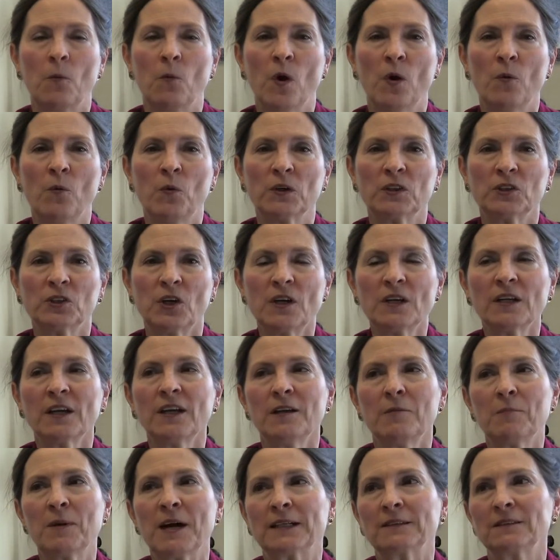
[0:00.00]
When we're
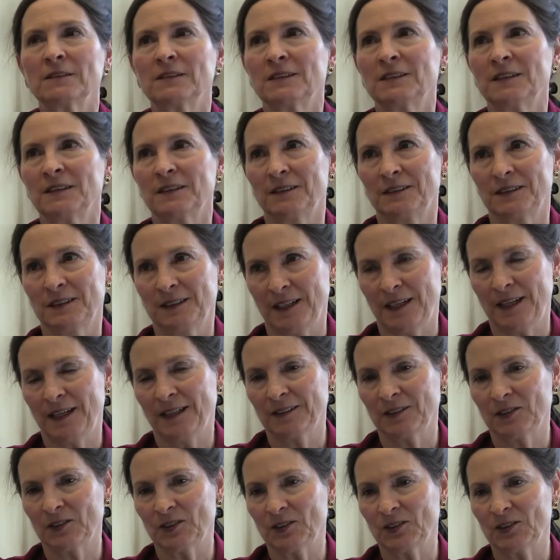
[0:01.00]
talking about sales
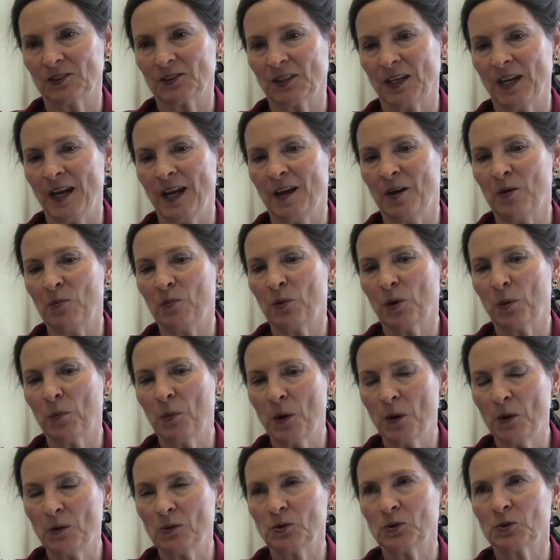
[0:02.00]
taxes and
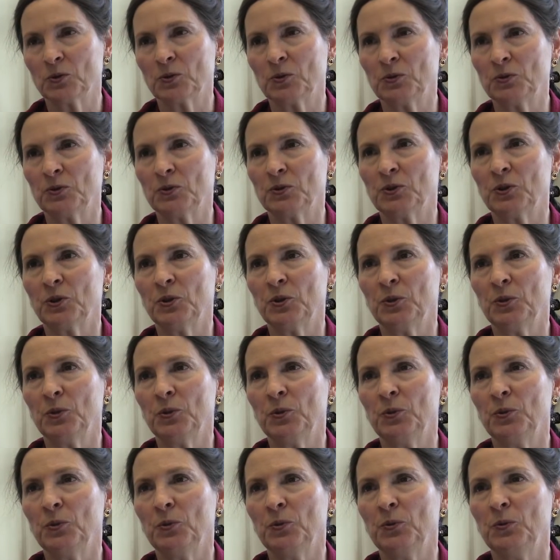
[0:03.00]
proposals
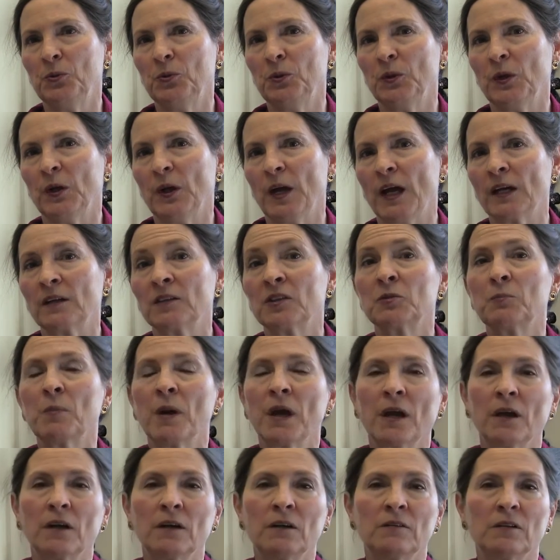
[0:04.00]
to
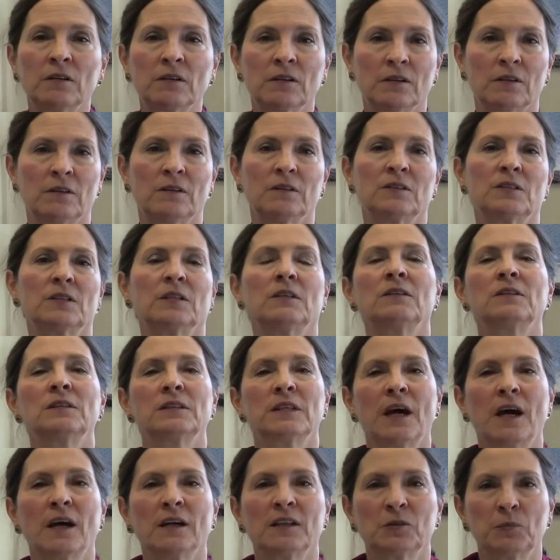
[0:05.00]
expand the
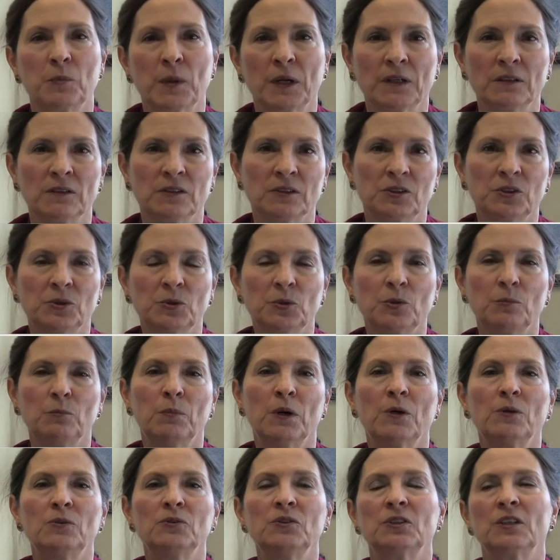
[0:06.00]
sales tax base to
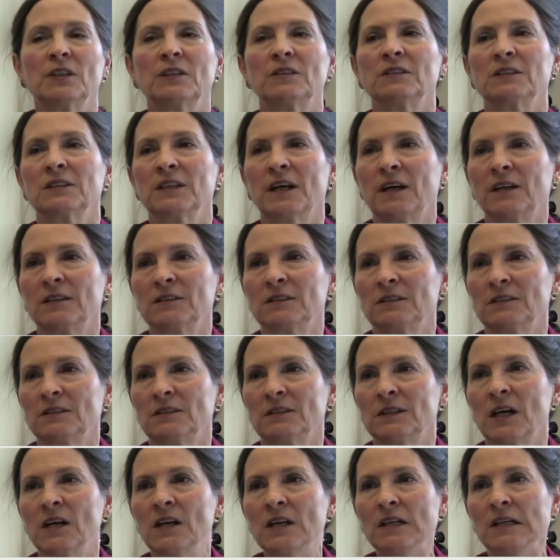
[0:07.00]
impose sales
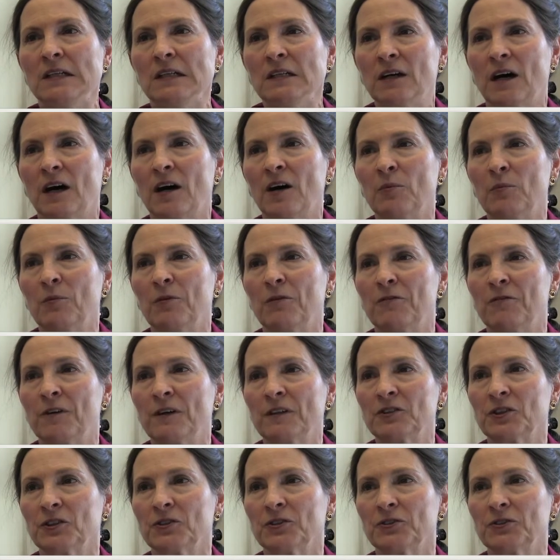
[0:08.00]
taxes on
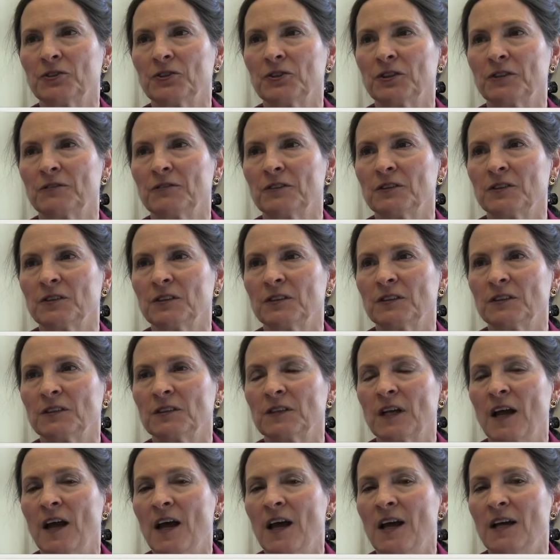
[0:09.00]
professional
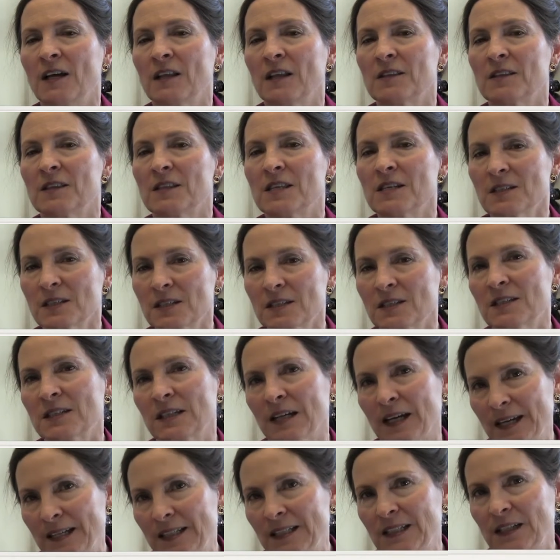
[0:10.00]
services, this is
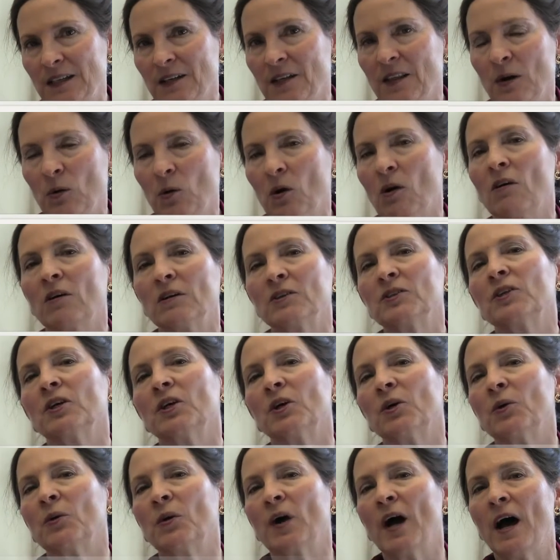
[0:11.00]
an idea that would
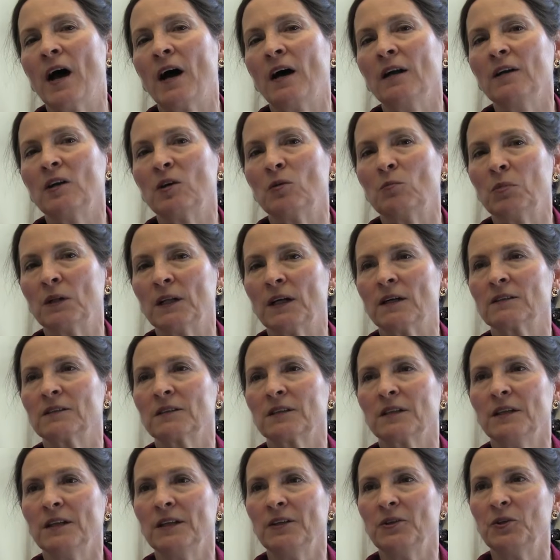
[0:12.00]
also add
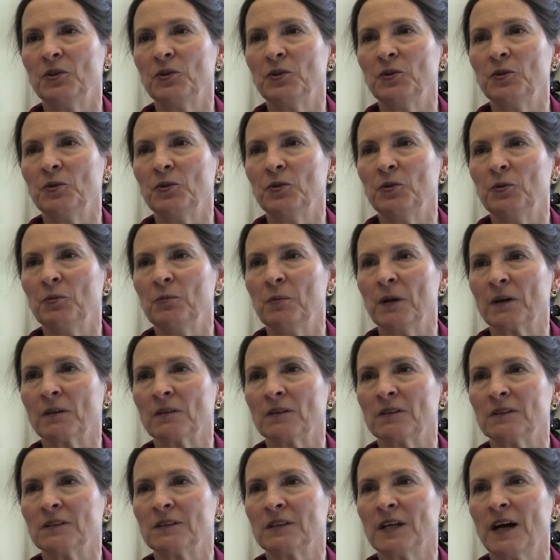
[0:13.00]
complexity to
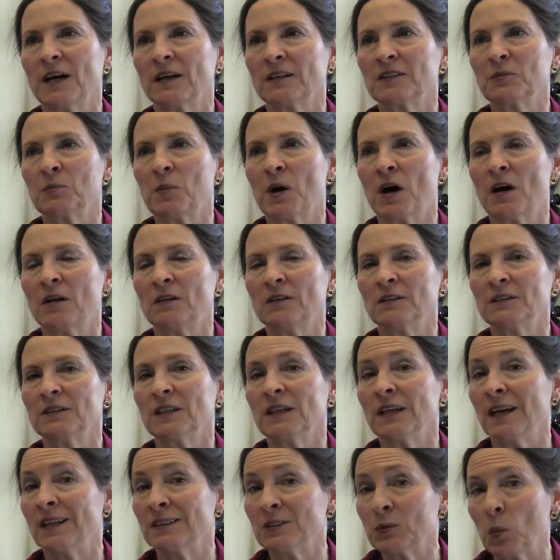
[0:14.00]
Maryland's tax
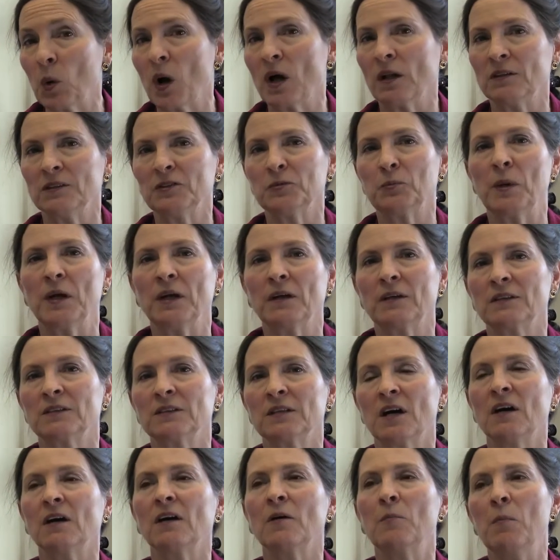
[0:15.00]
policy as well as make
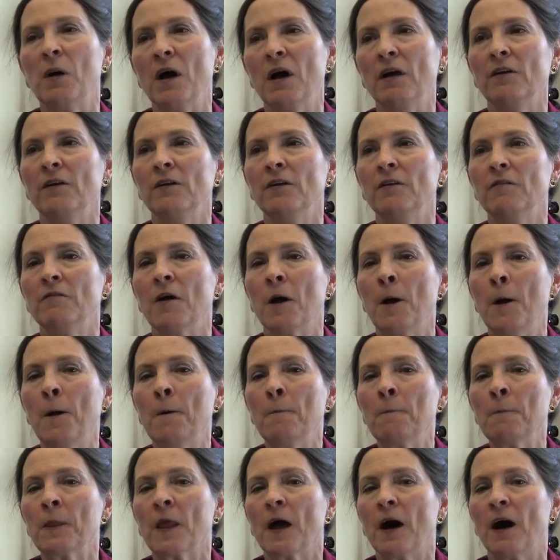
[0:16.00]
us uncompetitive.
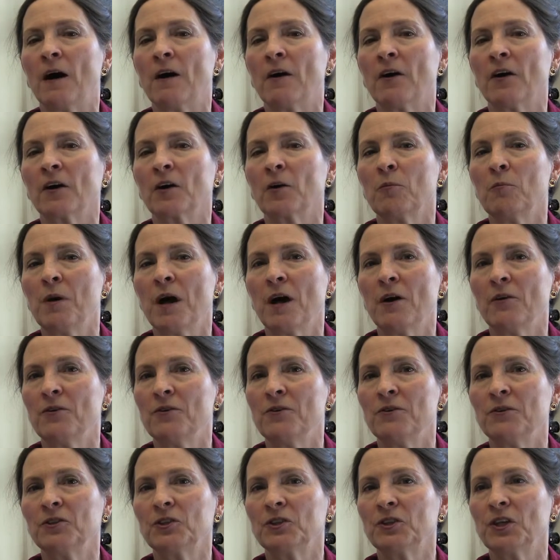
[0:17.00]
Our
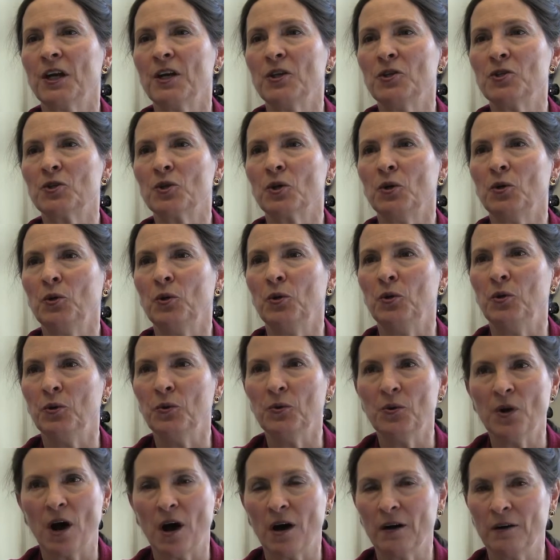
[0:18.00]
competitor states
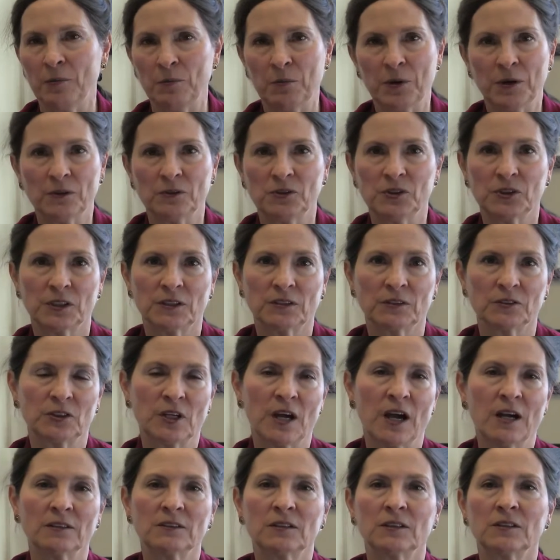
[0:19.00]
do not impose sales
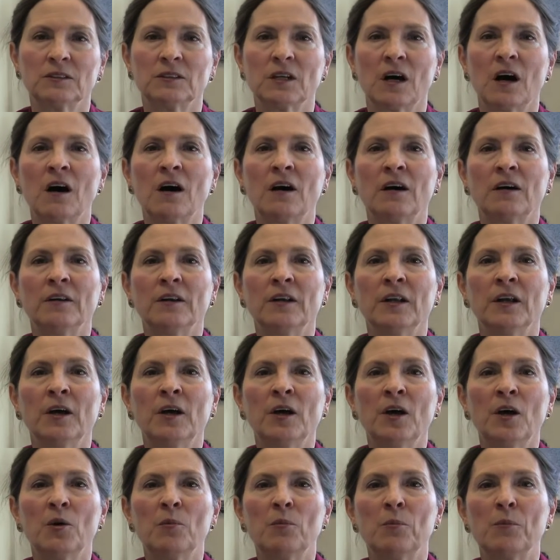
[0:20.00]
taxes on
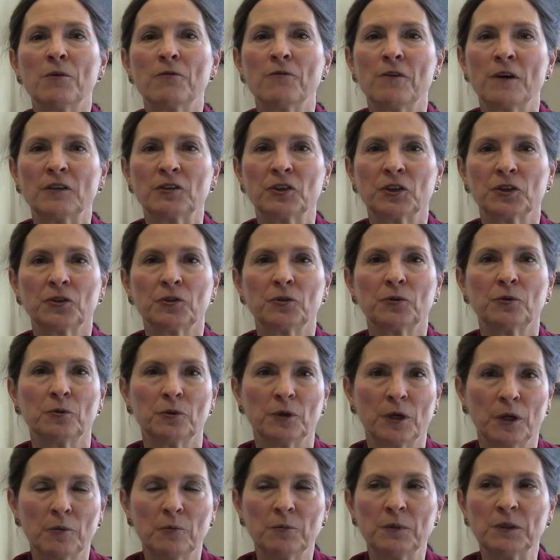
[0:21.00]

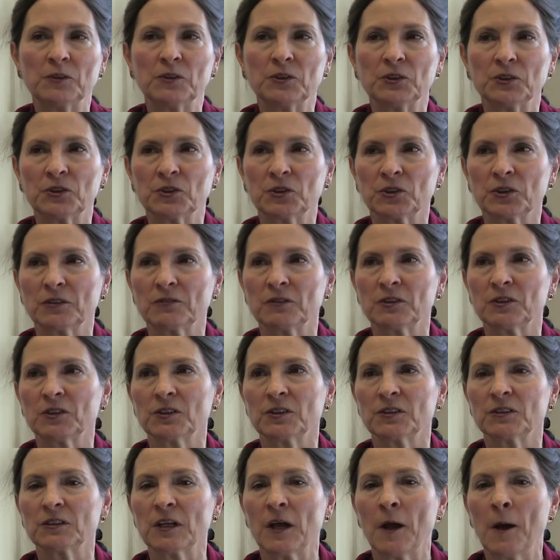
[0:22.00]
professional business
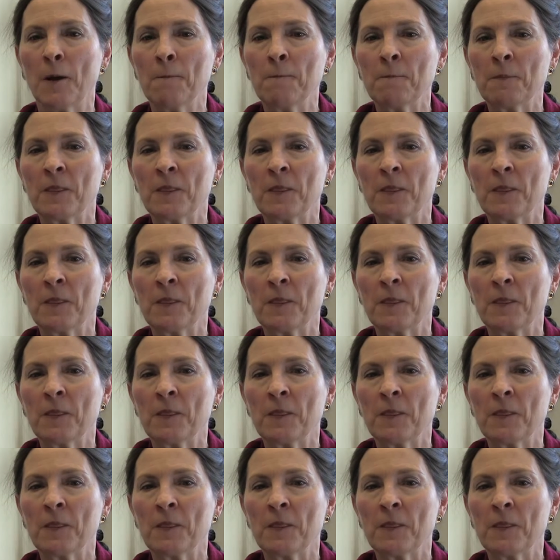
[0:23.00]
services.